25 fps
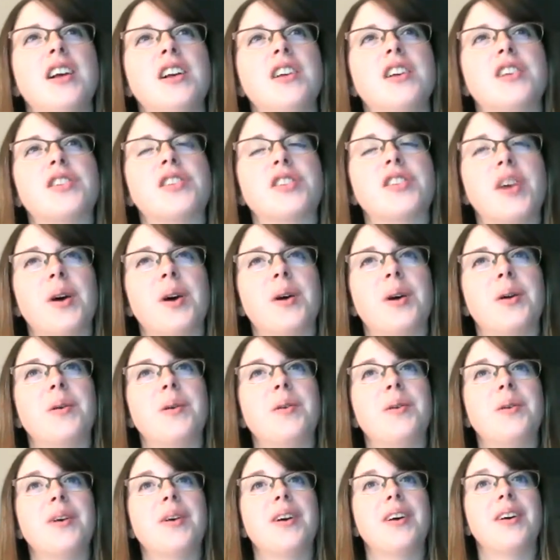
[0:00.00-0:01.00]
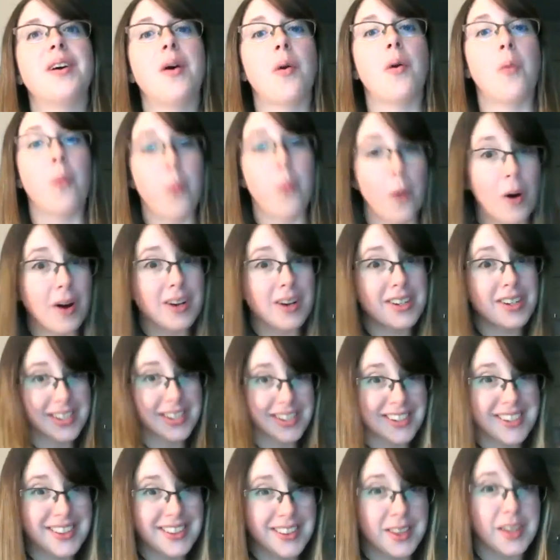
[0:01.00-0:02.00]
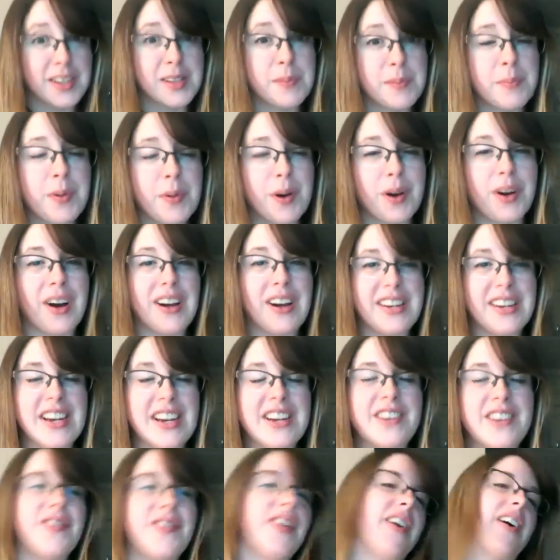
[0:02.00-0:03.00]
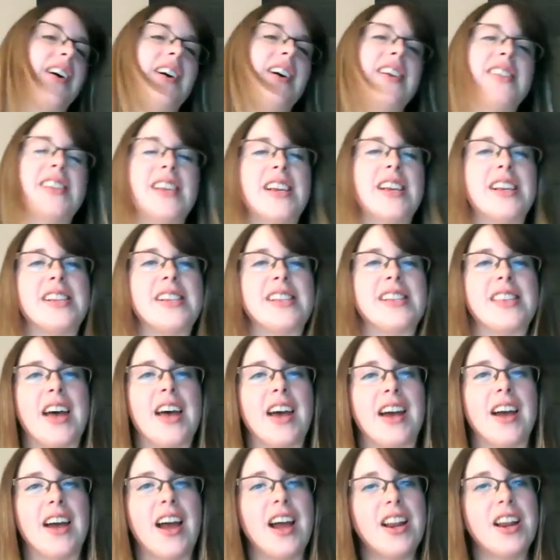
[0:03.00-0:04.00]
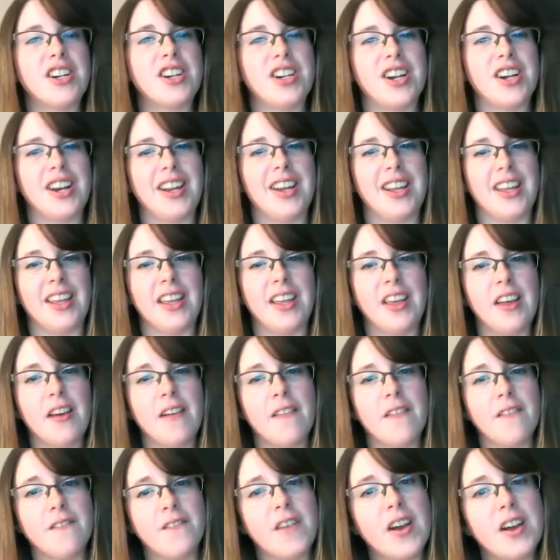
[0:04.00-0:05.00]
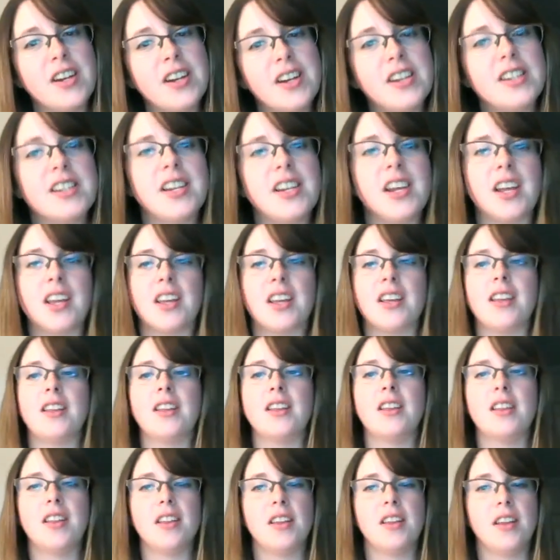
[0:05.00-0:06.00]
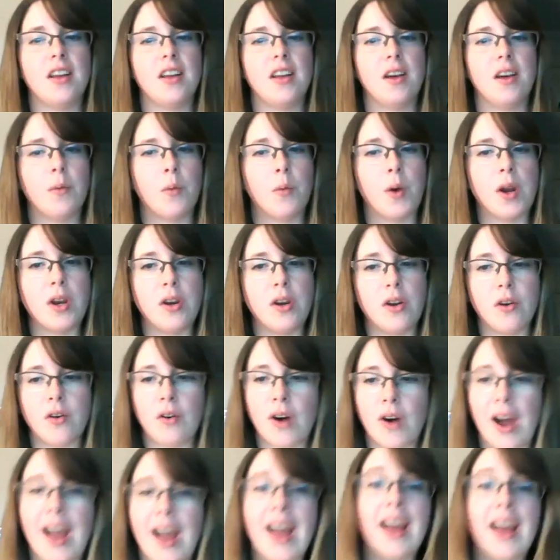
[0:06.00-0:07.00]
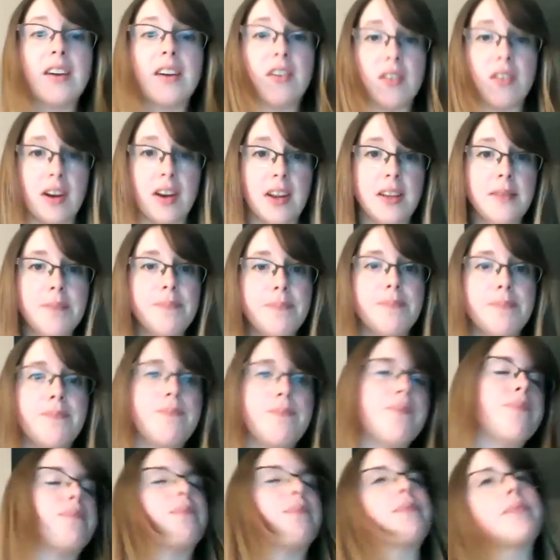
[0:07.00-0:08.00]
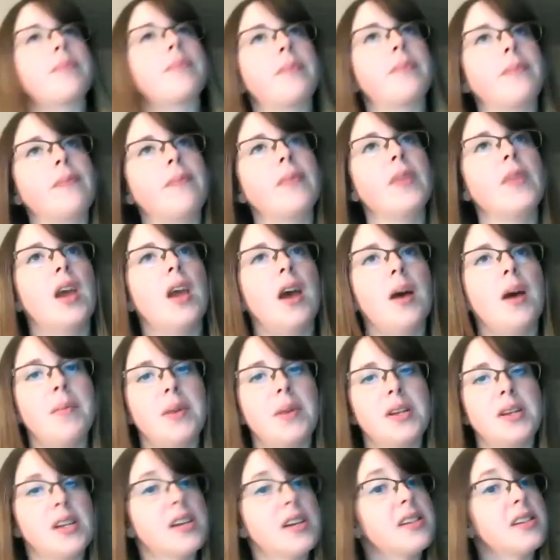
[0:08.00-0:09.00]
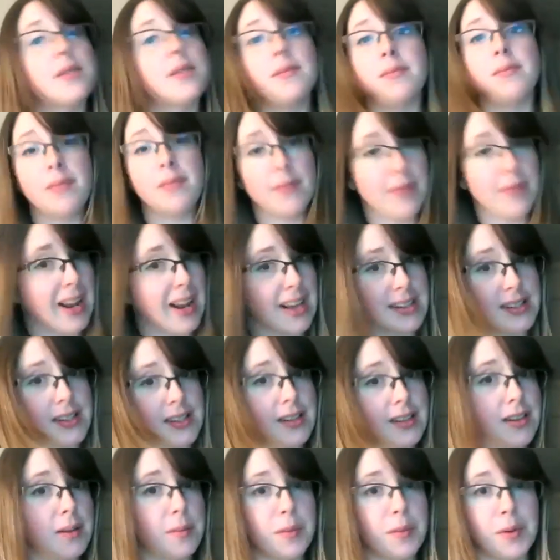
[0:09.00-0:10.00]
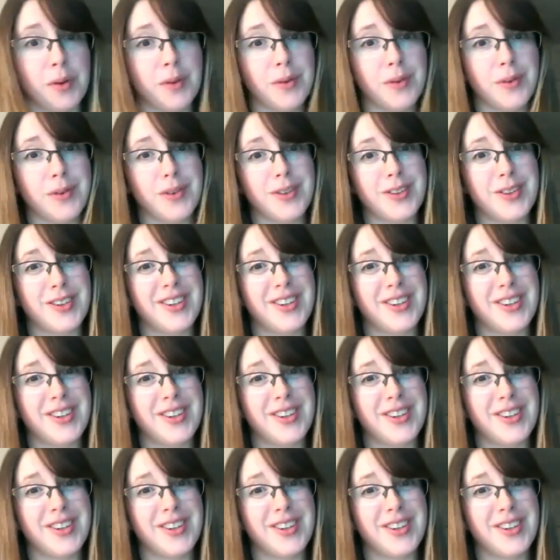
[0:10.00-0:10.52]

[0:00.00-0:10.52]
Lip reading: So what this book identifies is that actually venting when you're angry doesn't lessen the mood,